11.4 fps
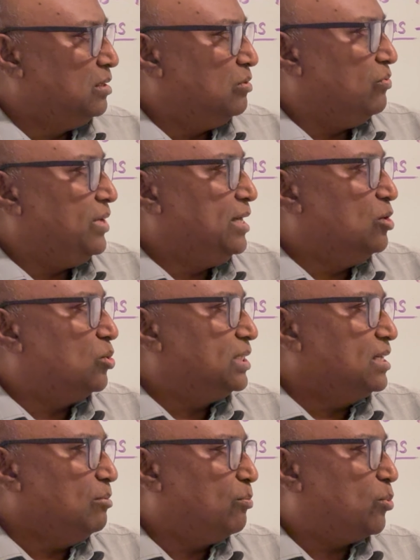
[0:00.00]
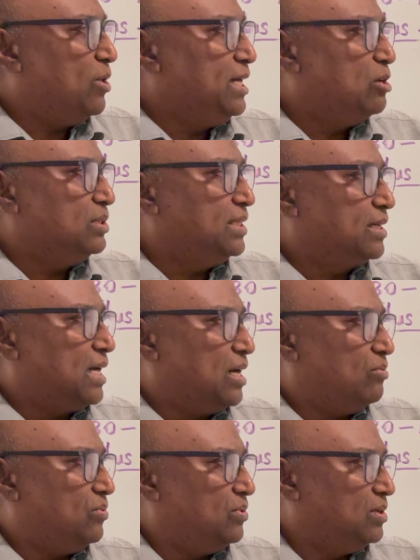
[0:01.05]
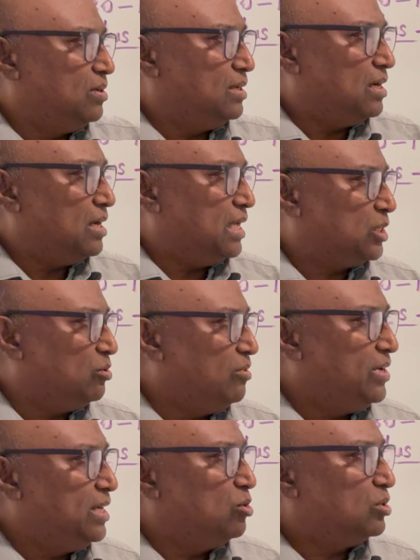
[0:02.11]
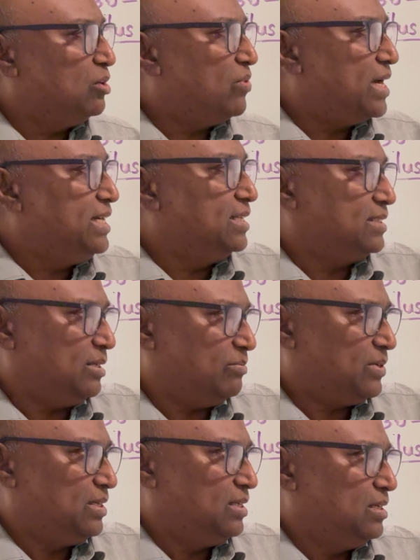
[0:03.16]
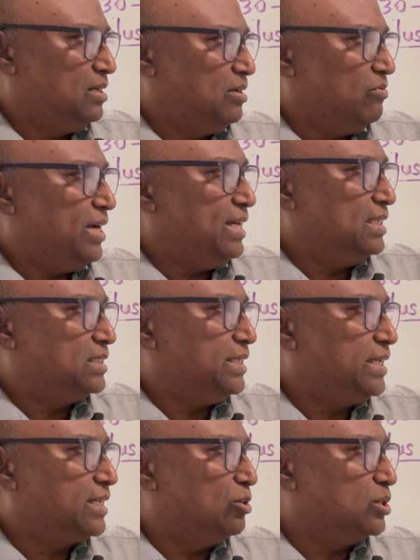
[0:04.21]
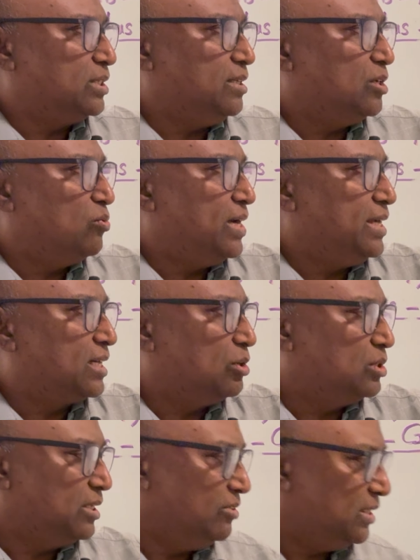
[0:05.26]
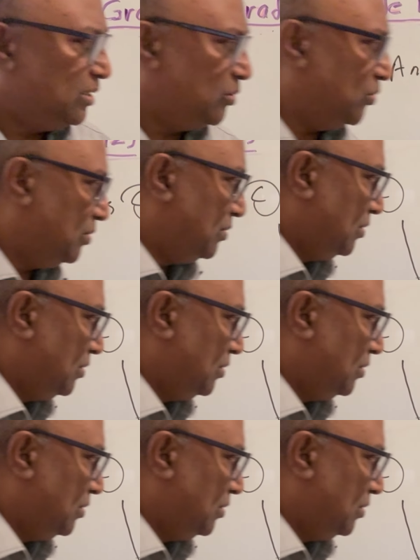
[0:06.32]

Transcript: We know the point on the graph. Actually, we know the y-intercept. When SC equals 0, y equals 72.